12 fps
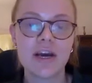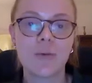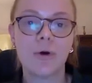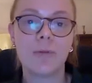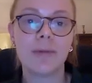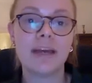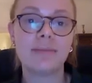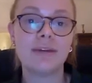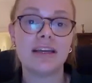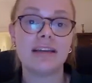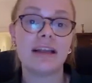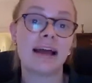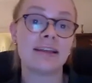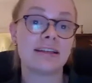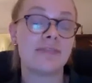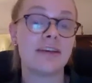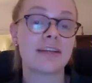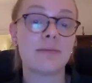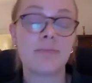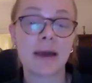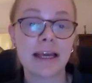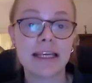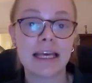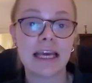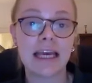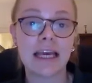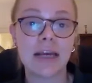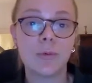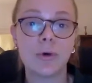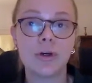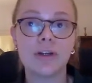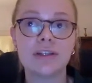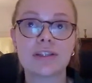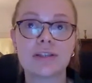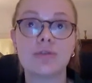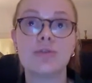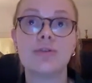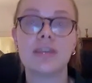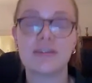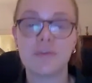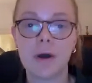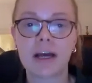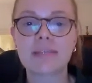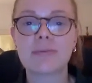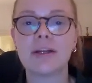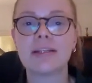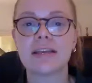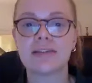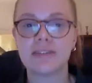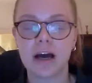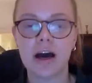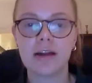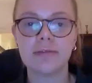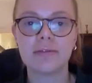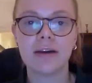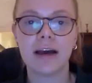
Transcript: What made me land in investment banking was through the different work experience I'd done.